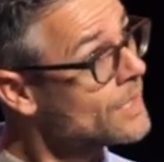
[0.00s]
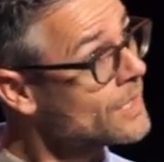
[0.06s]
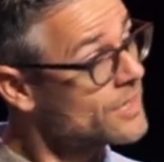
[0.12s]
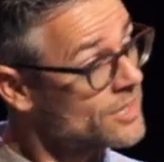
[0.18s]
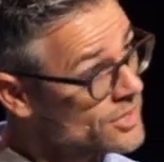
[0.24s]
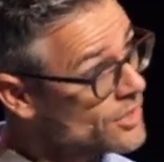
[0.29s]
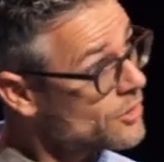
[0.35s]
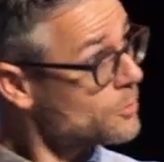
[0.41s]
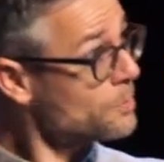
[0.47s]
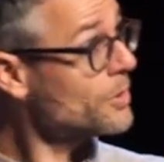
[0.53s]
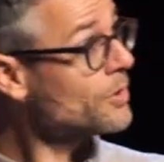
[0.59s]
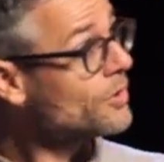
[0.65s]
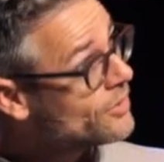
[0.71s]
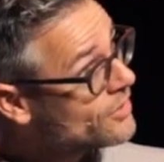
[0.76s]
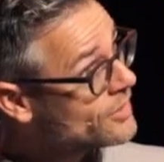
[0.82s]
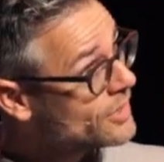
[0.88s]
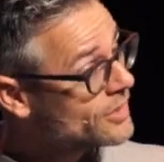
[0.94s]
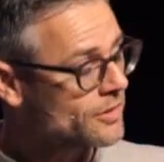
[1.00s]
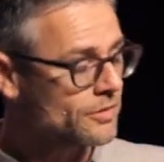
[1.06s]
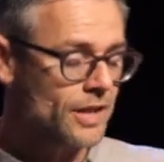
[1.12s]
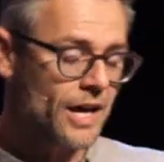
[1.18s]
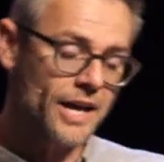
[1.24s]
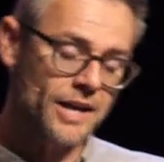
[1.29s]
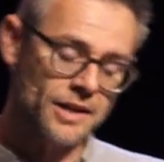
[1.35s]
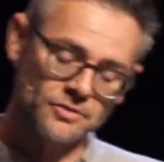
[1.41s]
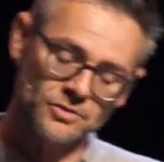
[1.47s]
in another person in our
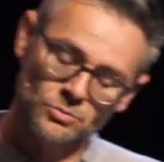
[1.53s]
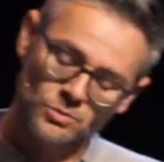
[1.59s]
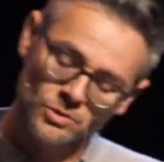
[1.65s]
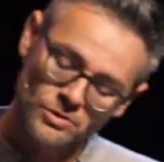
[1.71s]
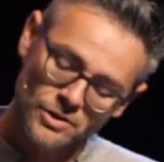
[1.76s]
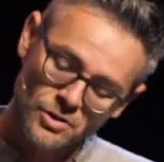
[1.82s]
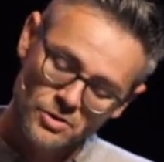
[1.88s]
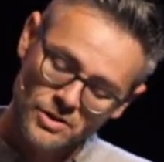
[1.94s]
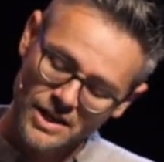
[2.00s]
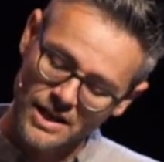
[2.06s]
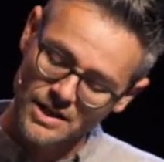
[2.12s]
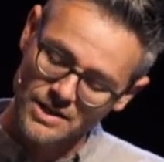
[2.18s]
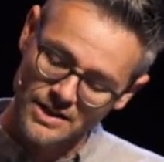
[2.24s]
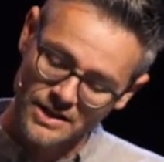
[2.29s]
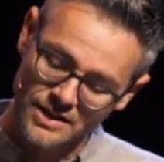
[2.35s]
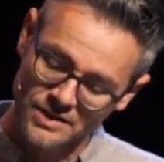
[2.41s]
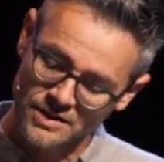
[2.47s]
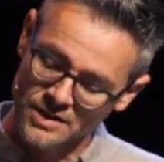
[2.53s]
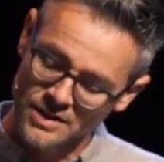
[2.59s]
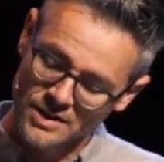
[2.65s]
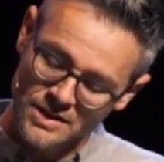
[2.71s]
lives. We're locating